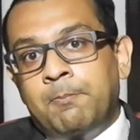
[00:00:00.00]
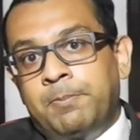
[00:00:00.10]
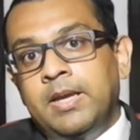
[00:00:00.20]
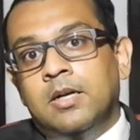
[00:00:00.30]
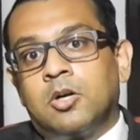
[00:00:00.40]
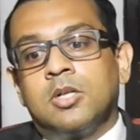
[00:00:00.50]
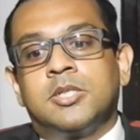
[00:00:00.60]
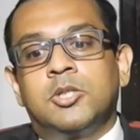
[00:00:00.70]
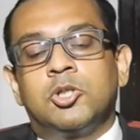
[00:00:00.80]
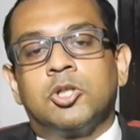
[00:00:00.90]
being a
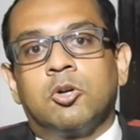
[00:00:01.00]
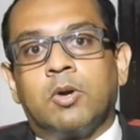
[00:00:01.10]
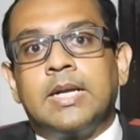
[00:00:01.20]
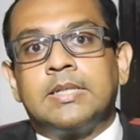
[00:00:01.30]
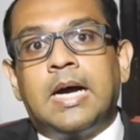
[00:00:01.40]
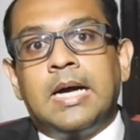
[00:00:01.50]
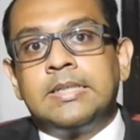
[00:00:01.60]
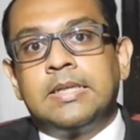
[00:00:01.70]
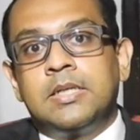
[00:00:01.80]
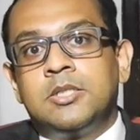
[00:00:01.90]
constitutional right,
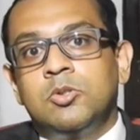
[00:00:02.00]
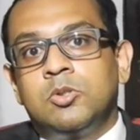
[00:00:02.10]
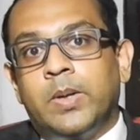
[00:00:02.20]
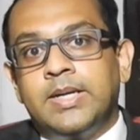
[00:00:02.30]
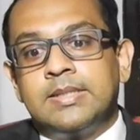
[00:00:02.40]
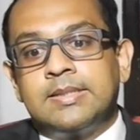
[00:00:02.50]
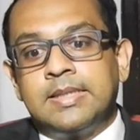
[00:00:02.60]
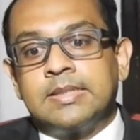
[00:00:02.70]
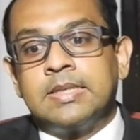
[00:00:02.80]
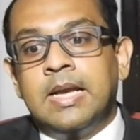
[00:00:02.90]
Article
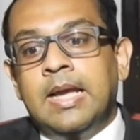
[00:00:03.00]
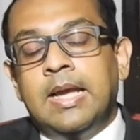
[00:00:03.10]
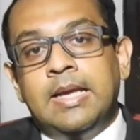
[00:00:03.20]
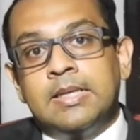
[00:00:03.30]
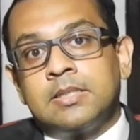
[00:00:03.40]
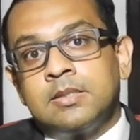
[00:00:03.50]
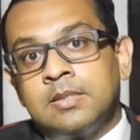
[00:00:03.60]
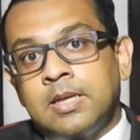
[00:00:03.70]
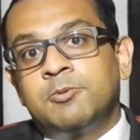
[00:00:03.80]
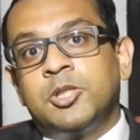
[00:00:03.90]
226 is
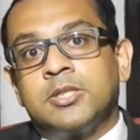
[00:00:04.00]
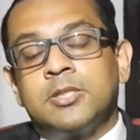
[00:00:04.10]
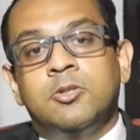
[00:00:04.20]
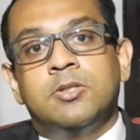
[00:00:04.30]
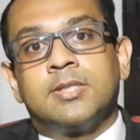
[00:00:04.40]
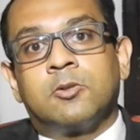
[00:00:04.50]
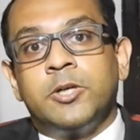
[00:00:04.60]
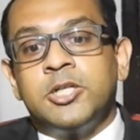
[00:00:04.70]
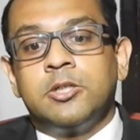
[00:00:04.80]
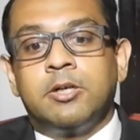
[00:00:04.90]
subject to
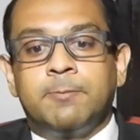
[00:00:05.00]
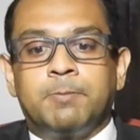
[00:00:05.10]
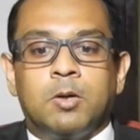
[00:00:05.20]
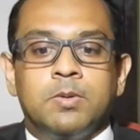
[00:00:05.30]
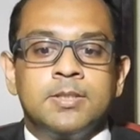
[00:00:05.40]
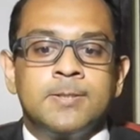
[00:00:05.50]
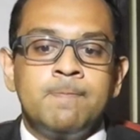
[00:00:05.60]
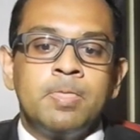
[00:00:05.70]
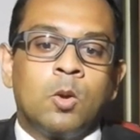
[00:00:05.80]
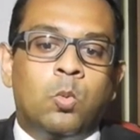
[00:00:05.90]
discretionary powers,
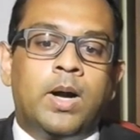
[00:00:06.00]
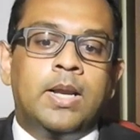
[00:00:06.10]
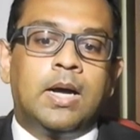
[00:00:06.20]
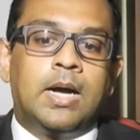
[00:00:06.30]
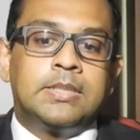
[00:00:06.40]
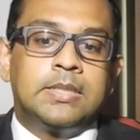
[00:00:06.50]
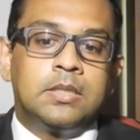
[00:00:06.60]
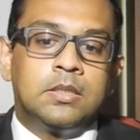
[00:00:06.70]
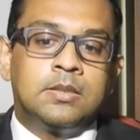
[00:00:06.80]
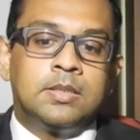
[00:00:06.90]
while
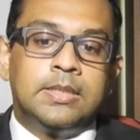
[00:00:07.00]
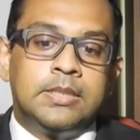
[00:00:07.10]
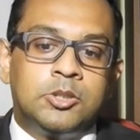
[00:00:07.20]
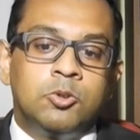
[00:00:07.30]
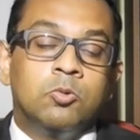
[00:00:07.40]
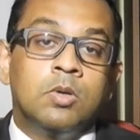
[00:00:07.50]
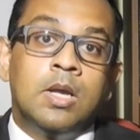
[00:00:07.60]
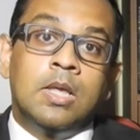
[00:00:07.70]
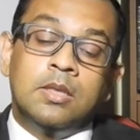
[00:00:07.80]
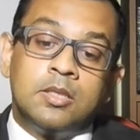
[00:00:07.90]
Article 32,
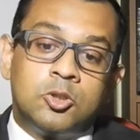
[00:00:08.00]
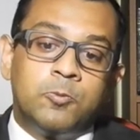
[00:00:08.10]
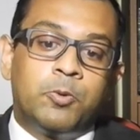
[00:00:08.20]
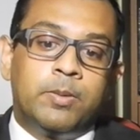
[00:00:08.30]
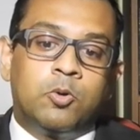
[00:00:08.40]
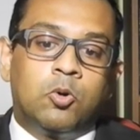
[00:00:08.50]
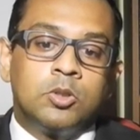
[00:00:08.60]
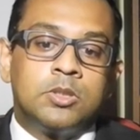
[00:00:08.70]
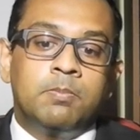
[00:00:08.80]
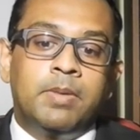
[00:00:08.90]
the Supreme
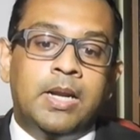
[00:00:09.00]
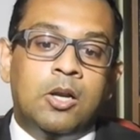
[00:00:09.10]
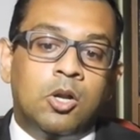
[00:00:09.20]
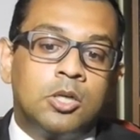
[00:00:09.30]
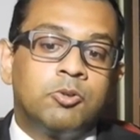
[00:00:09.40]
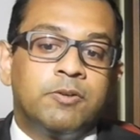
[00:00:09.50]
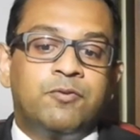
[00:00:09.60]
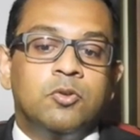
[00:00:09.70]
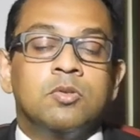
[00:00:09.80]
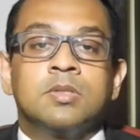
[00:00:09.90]
Court may not
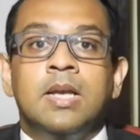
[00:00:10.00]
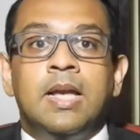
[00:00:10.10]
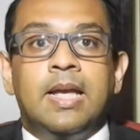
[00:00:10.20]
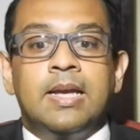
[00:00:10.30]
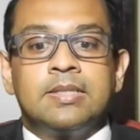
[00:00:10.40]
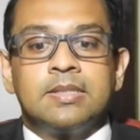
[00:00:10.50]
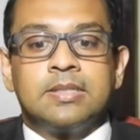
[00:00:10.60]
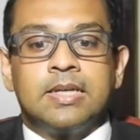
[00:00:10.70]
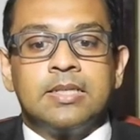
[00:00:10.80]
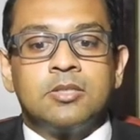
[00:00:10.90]
refuse
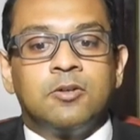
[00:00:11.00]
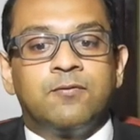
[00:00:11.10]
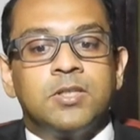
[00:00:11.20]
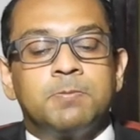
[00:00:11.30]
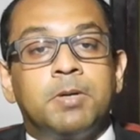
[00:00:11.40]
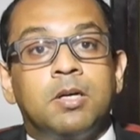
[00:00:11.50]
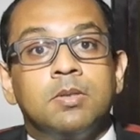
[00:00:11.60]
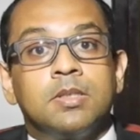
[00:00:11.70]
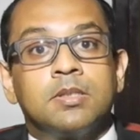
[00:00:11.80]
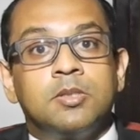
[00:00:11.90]
exercise of its
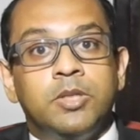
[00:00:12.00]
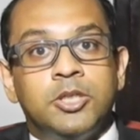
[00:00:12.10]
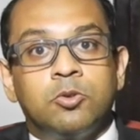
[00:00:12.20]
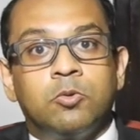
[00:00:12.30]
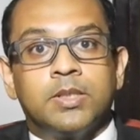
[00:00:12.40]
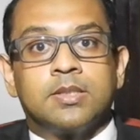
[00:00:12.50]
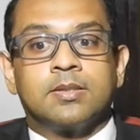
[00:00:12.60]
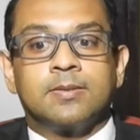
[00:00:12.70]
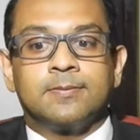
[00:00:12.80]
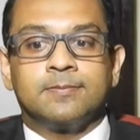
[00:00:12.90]
powers to issue
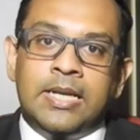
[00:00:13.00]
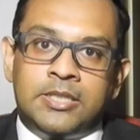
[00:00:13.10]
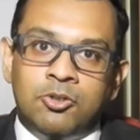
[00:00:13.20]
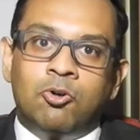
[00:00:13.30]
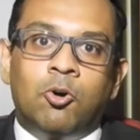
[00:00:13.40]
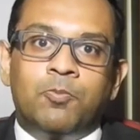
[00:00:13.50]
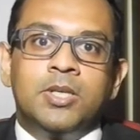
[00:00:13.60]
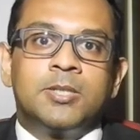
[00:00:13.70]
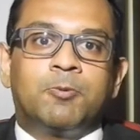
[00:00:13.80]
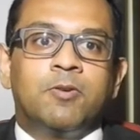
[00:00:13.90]
writs. I do hope
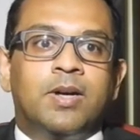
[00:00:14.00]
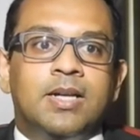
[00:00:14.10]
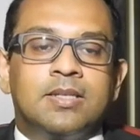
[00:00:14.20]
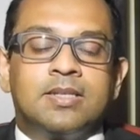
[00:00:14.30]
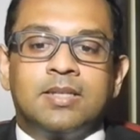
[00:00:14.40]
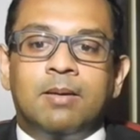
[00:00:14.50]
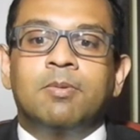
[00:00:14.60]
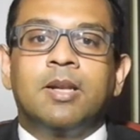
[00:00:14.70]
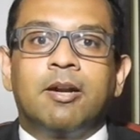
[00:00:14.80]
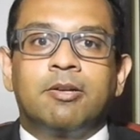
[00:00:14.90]
this provides
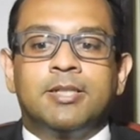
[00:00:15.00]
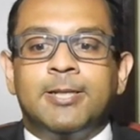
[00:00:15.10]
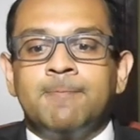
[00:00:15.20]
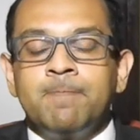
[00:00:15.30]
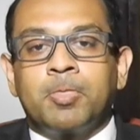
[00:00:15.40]
some clarity